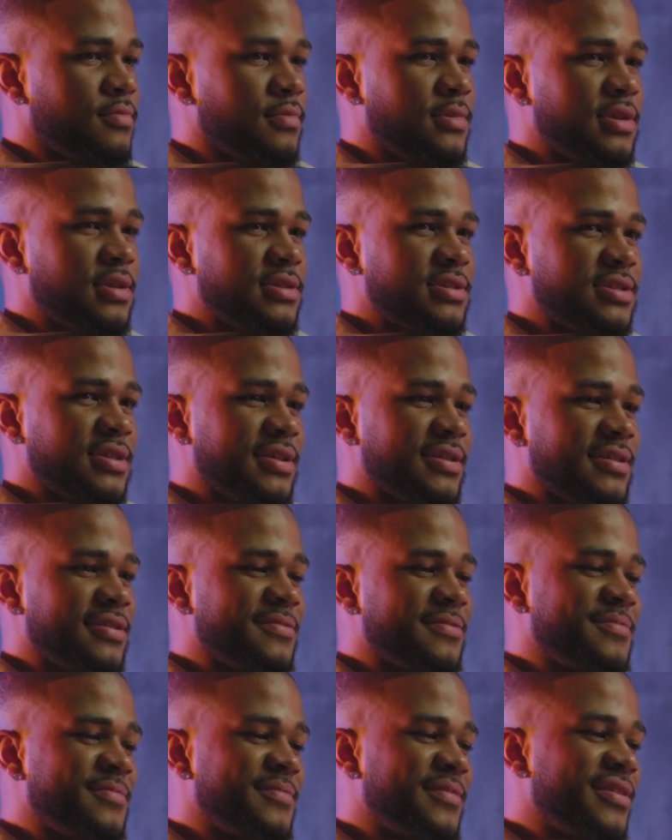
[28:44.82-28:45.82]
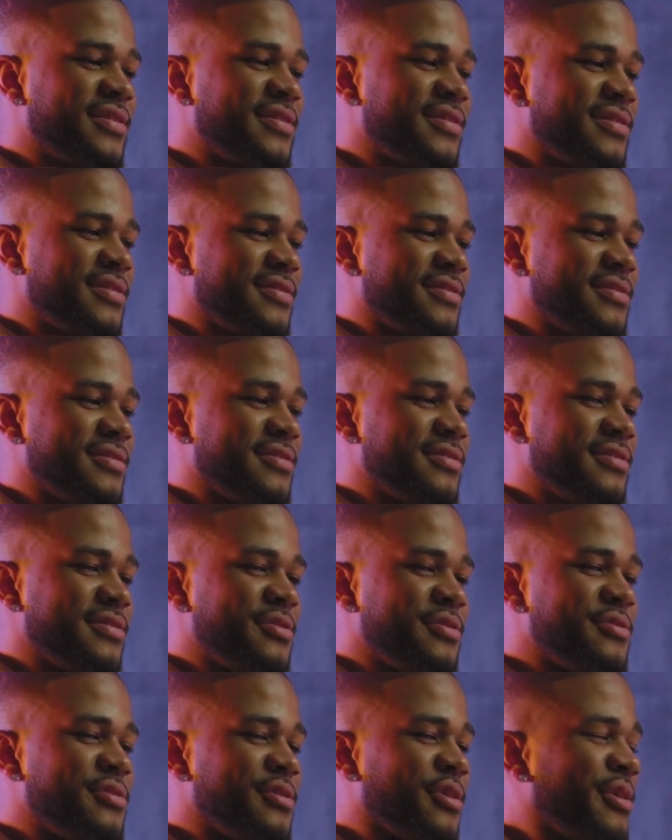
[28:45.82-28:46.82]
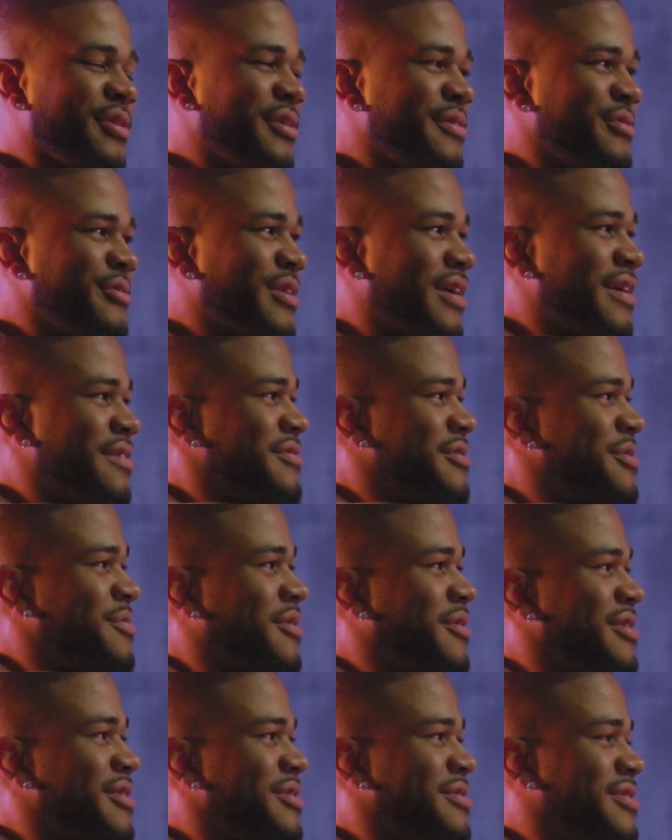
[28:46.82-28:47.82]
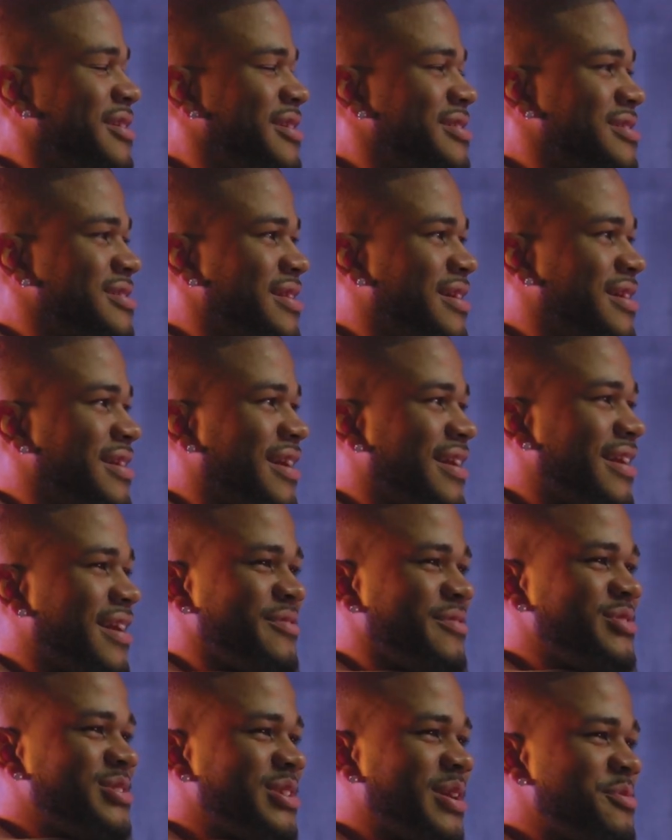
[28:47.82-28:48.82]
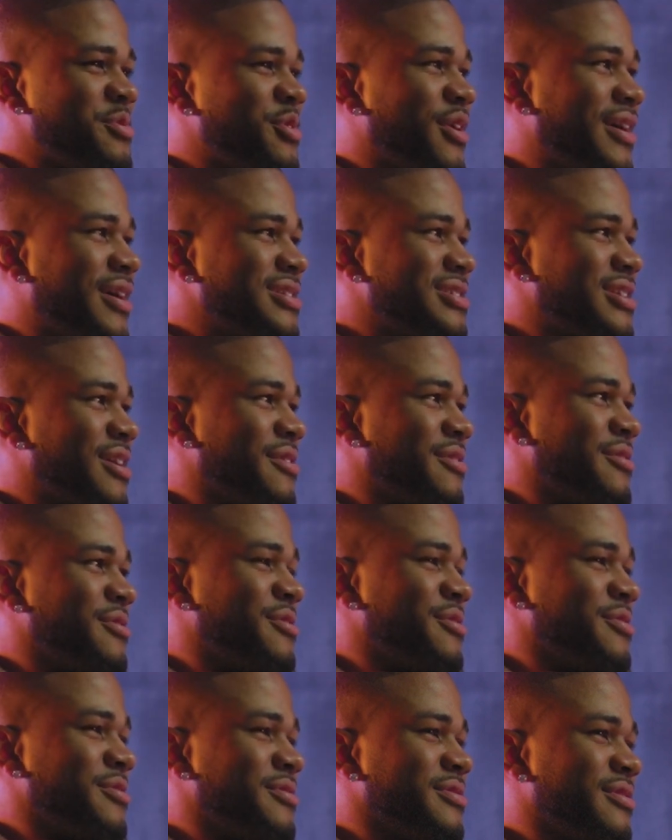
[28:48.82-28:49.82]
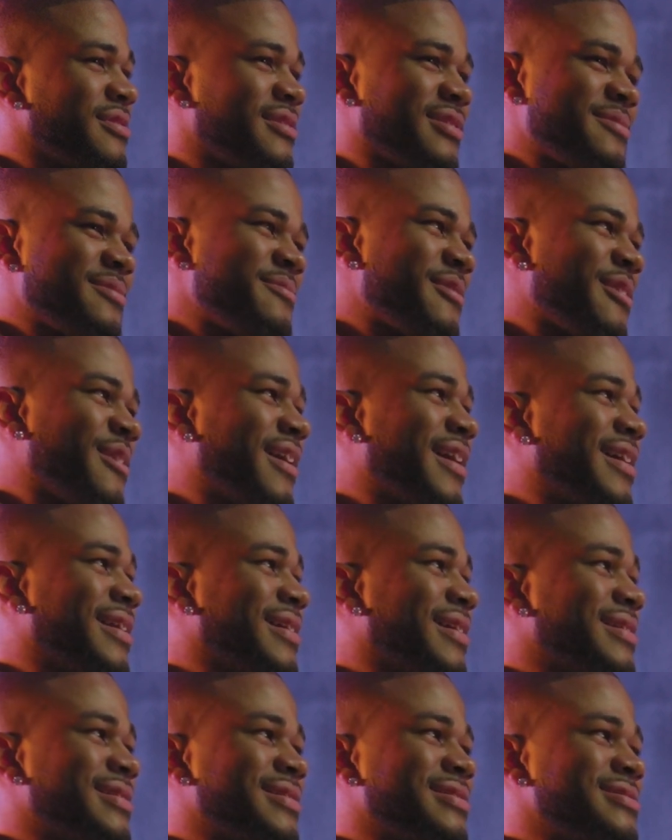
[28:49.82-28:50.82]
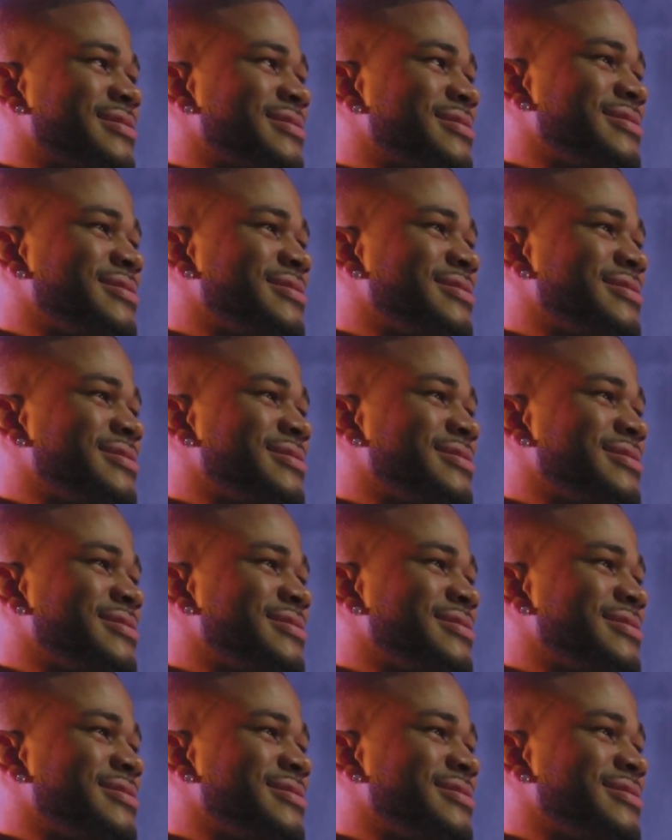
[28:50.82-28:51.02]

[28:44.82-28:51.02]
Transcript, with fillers: Yeah, it's like, you, y'all ever have anybody that's like, every time you ask how they're doing, they're like, I'm all right, I guess.